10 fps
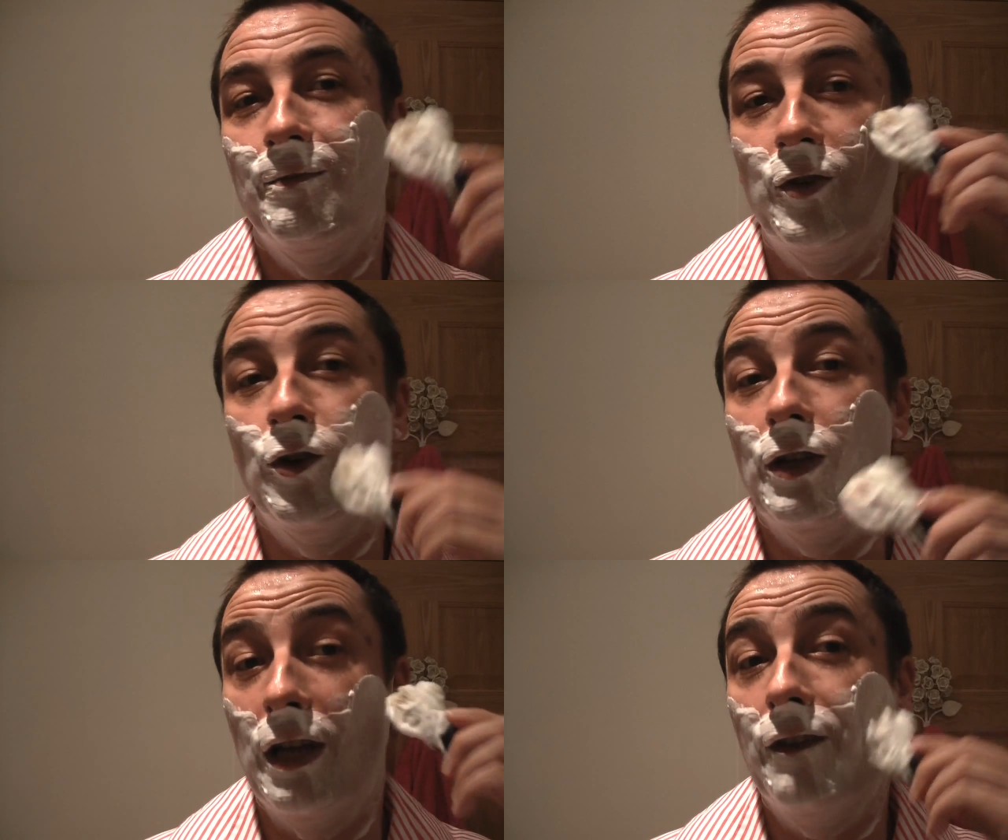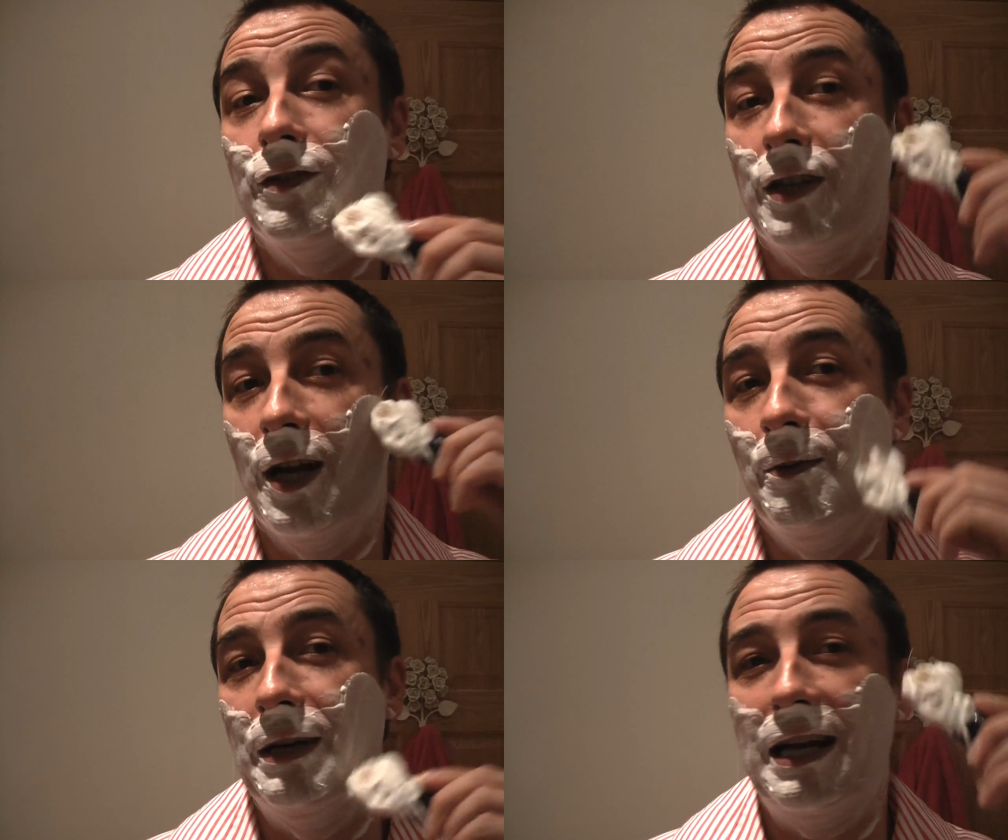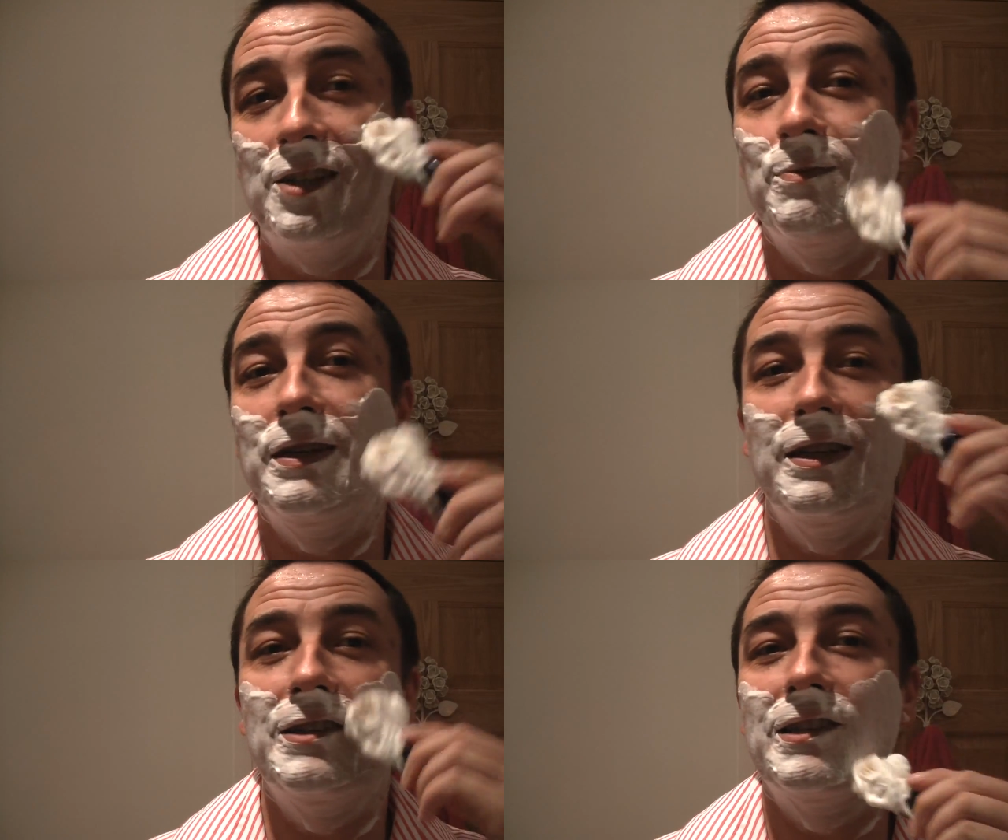good enough to come and ask me
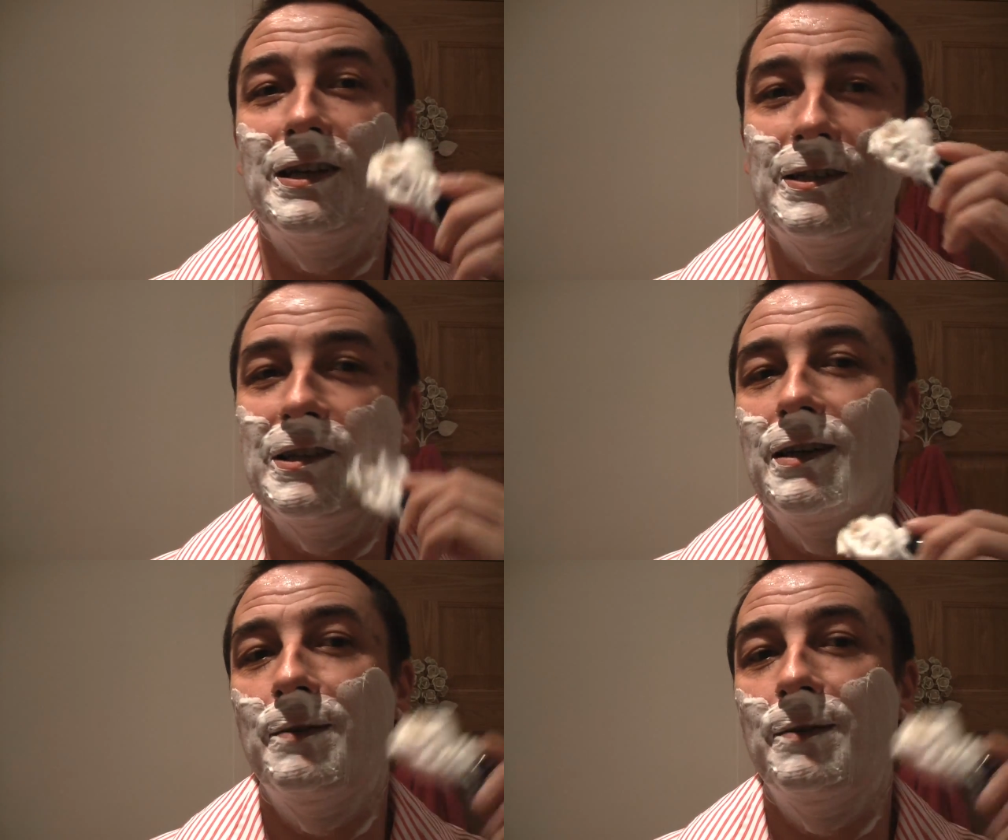these things.